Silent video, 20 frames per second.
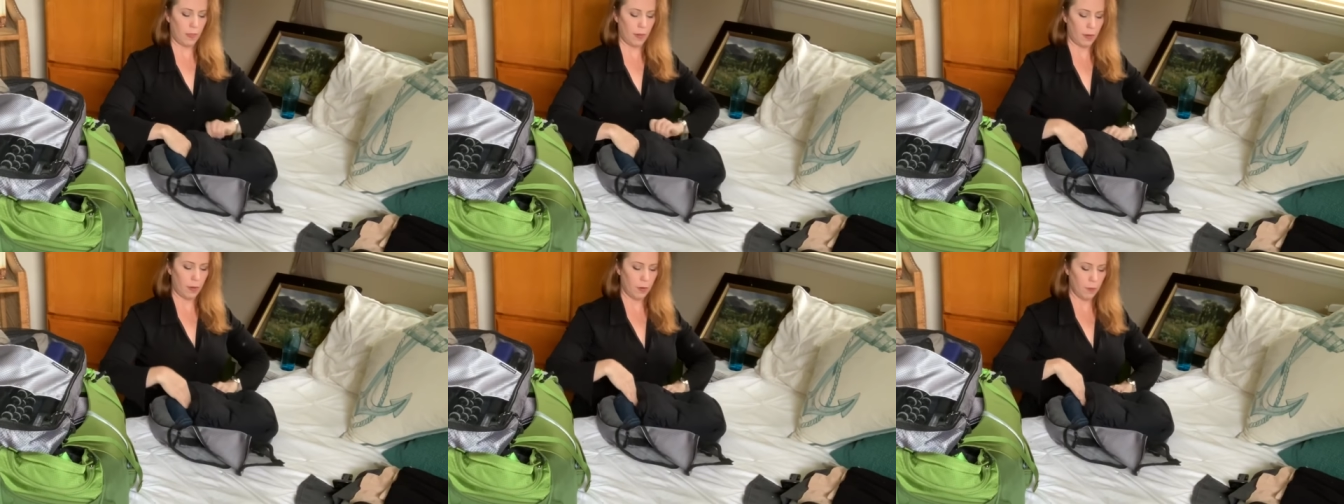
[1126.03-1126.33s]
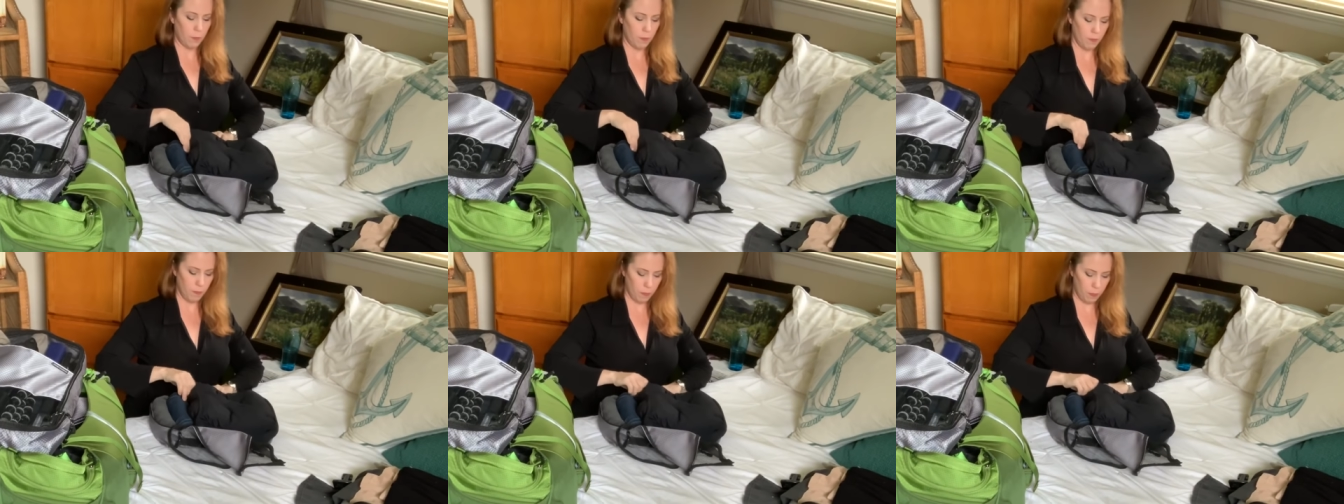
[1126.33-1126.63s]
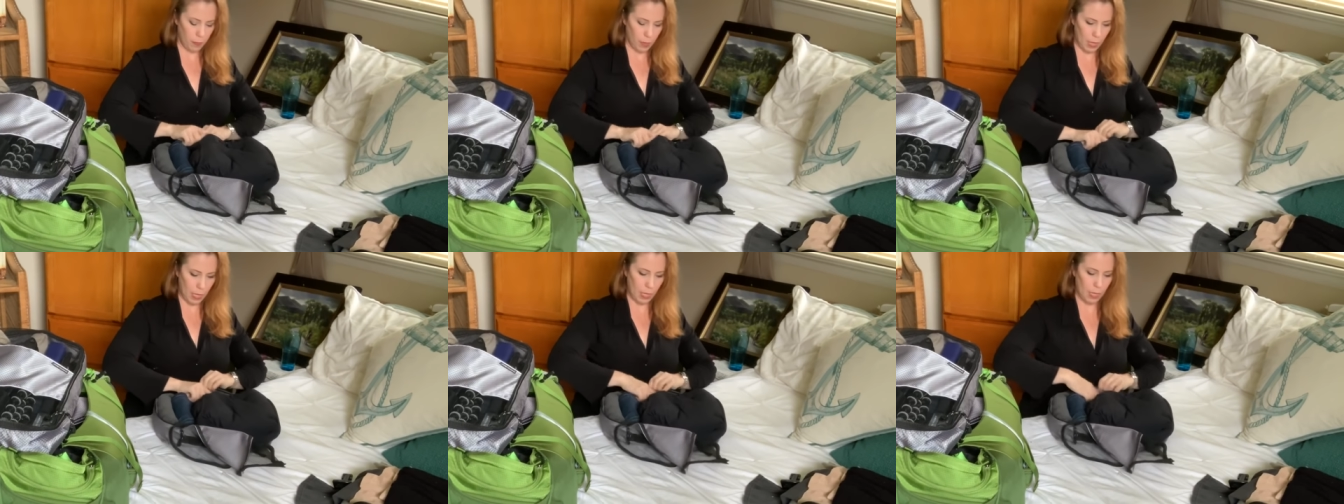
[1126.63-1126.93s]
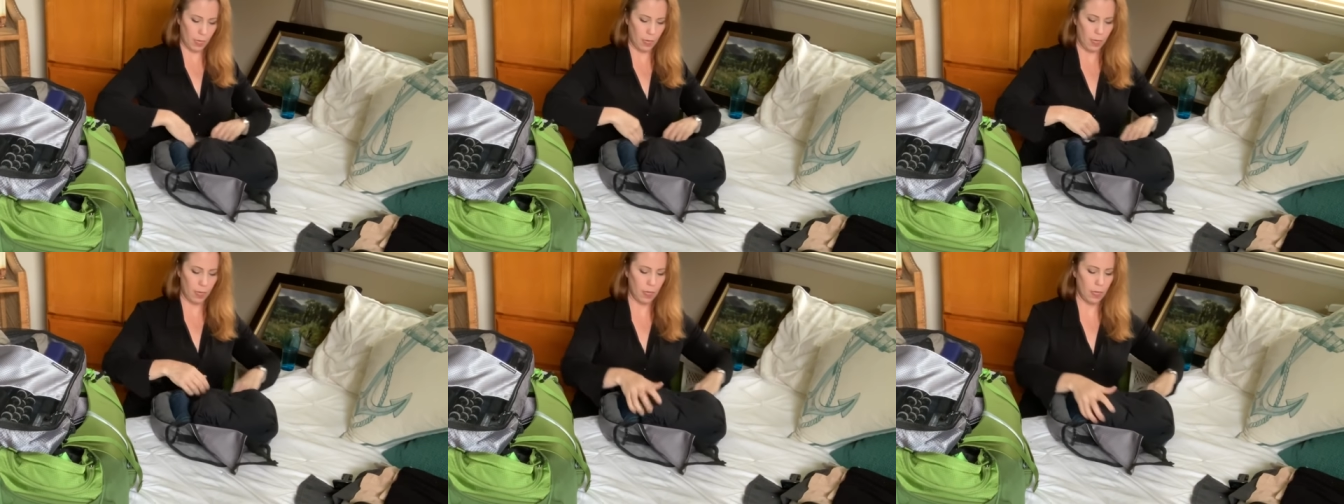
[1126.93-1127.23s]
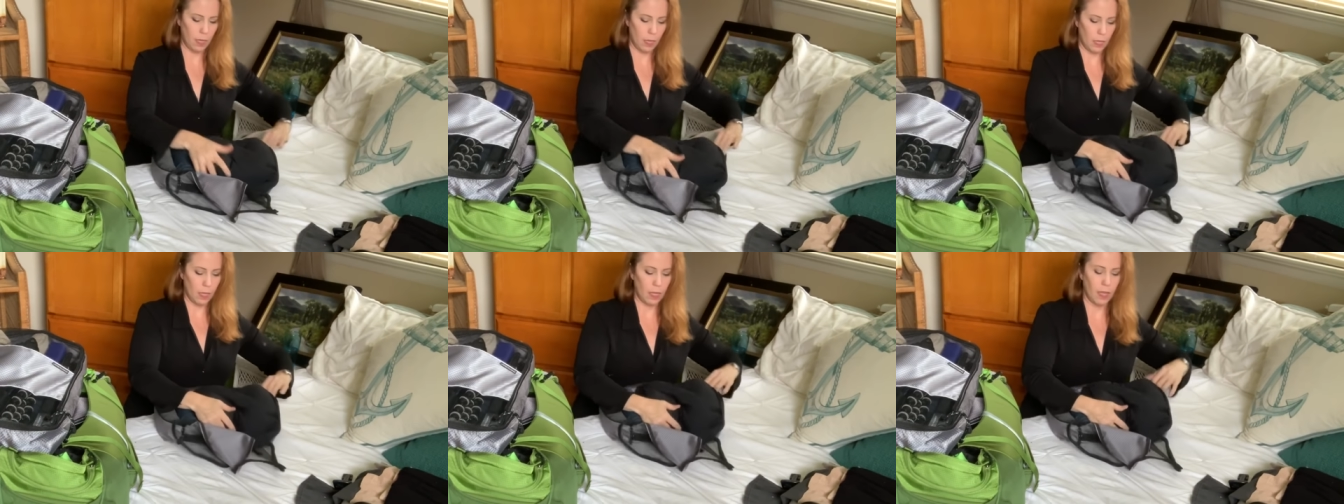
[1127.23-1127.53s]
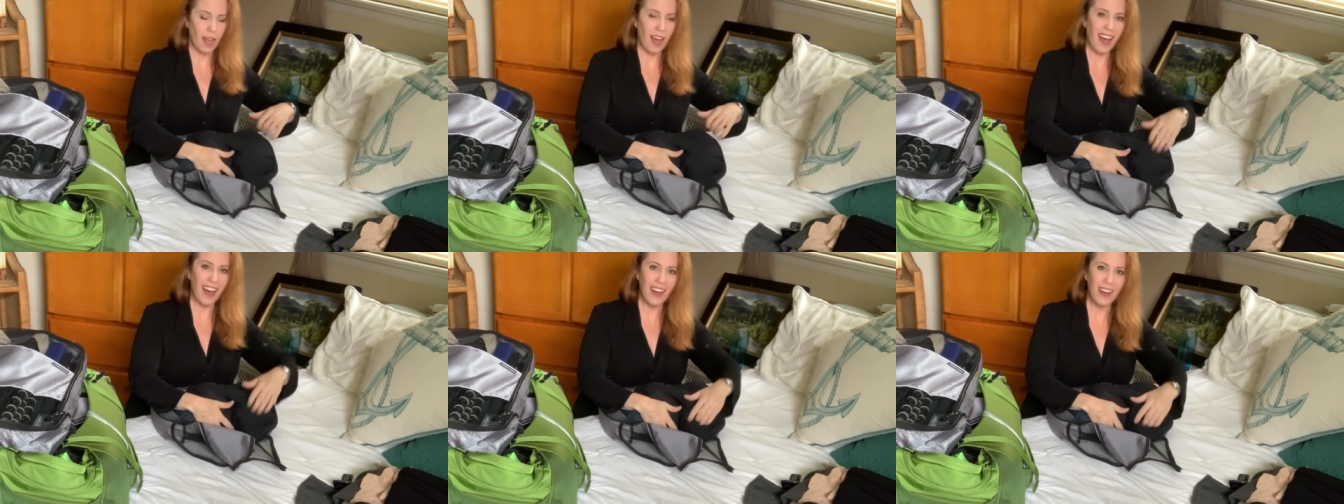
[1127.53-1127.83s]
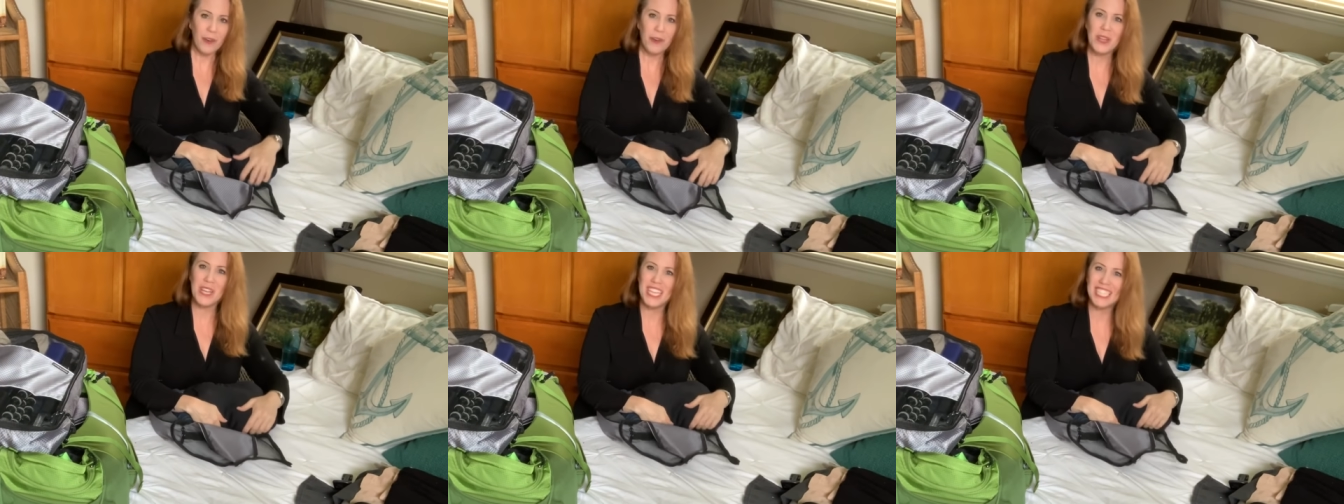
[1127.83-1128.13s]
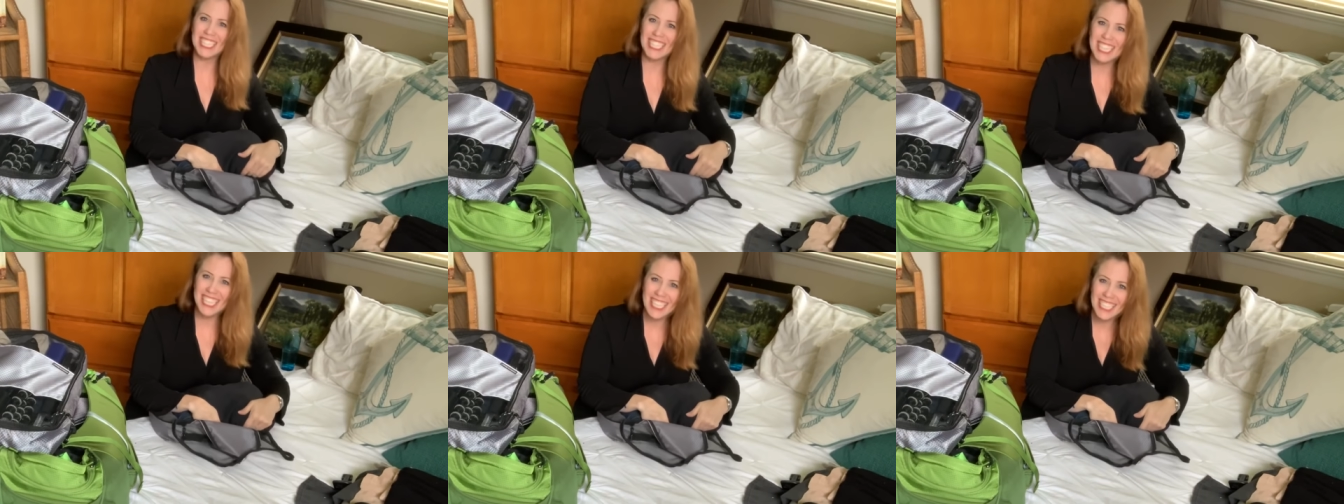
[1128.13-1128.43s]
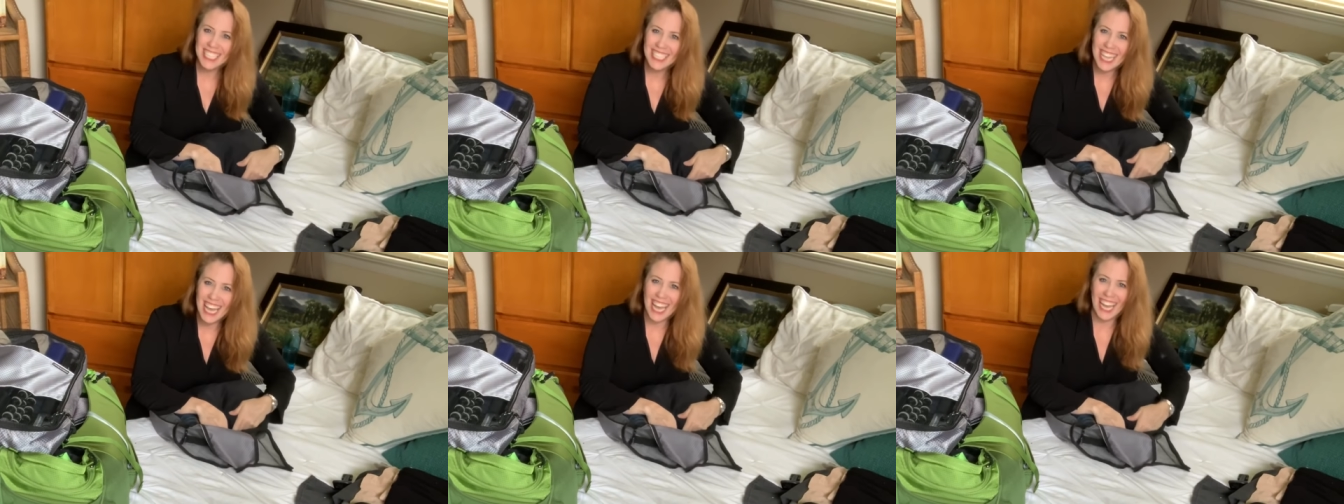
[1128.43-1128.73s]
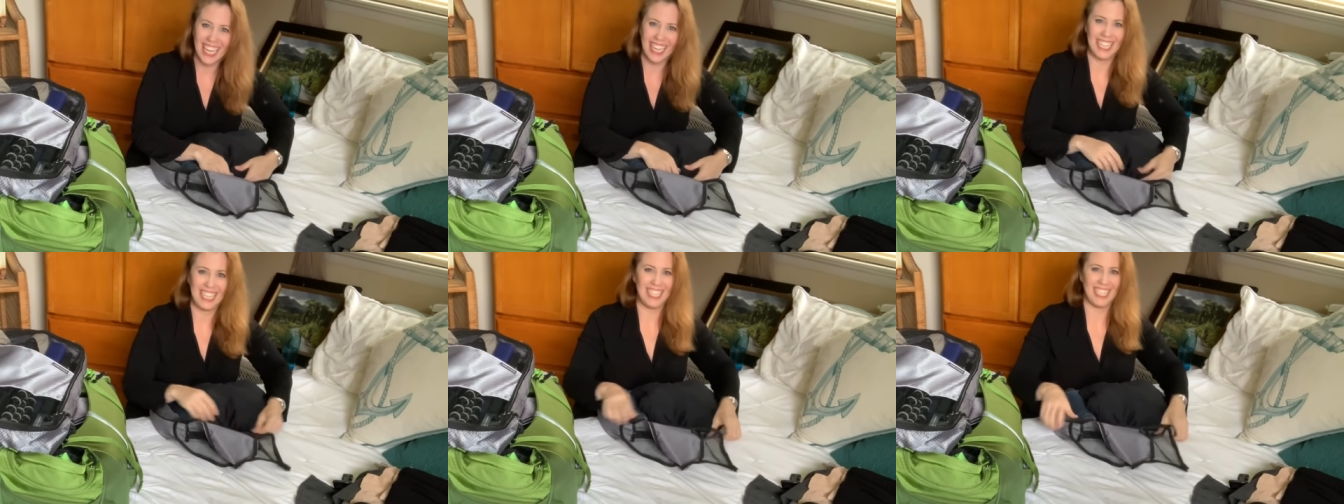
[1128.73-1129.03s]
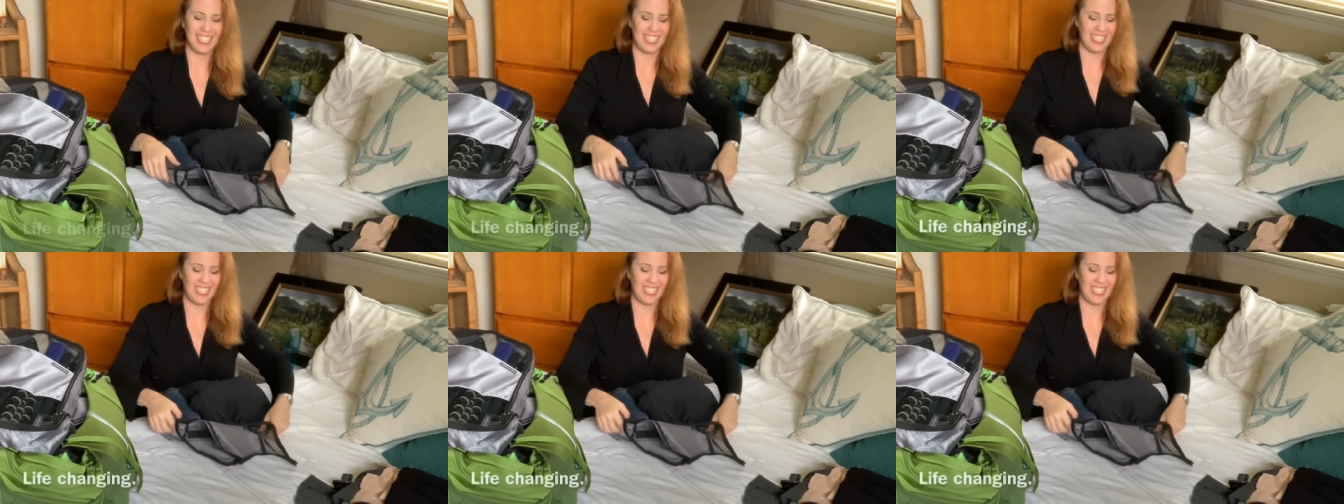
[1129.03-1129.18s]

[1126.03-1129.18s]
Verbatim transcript: there. How easy is that?